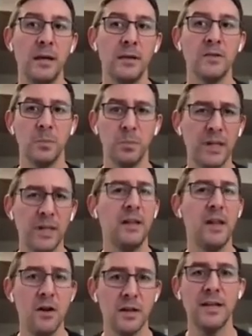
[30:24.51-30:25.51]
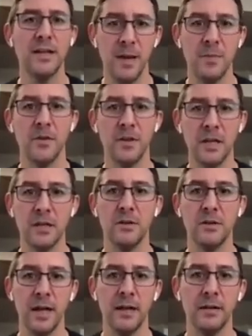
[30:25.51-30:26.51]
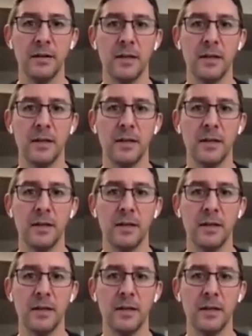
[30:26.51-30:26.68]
is a pretty long time on the internet,